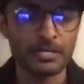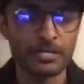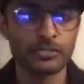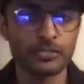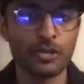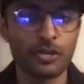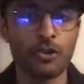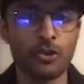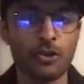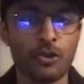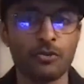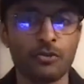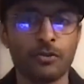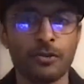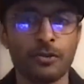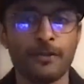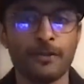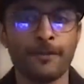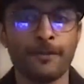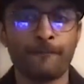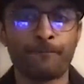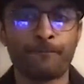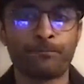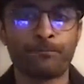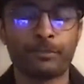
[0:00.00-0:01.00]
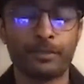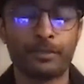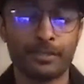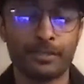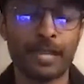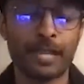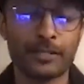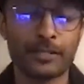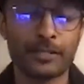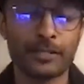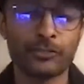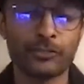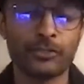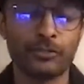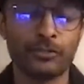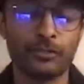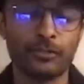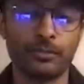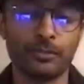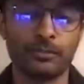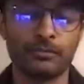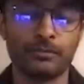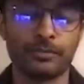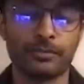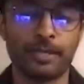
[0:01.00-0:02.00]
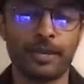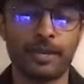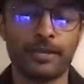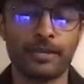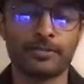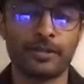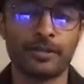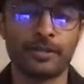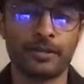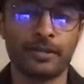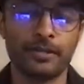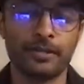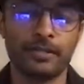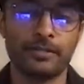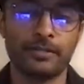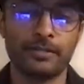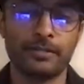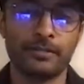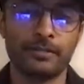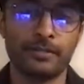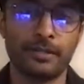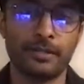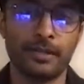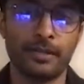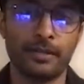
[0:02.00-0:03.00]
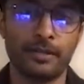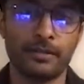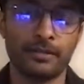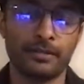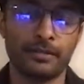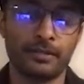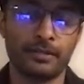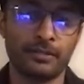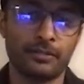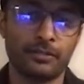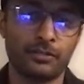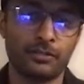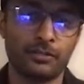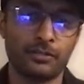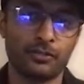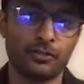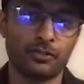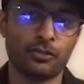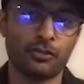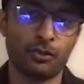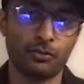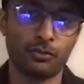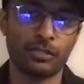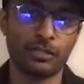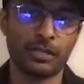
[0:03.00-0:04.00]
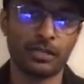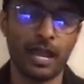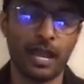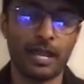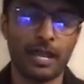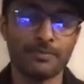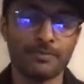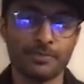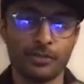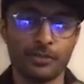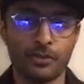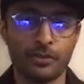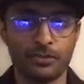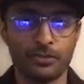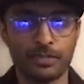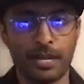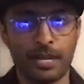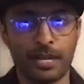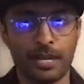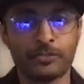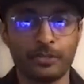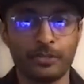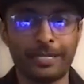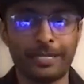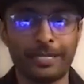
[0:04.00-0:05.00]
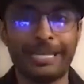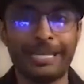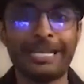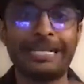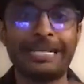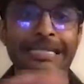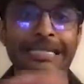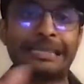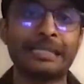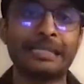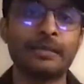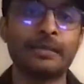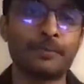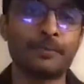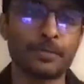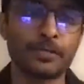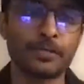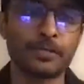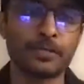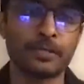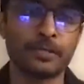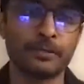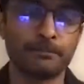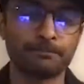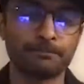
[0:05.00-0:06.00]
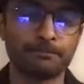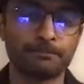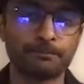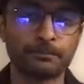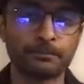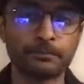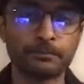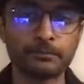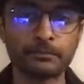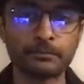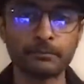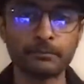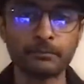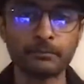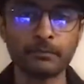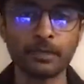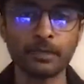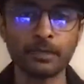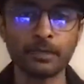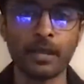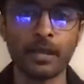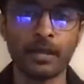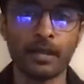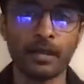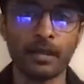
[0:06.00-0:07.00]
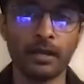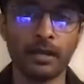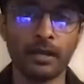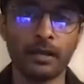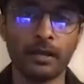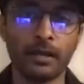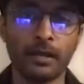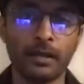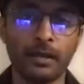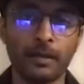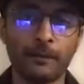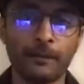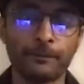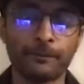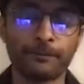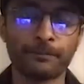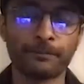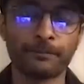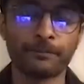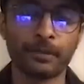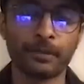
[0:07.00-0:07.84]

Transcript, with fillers: So there's actual case studies and data to show that Amazon's actually eclipsed uh,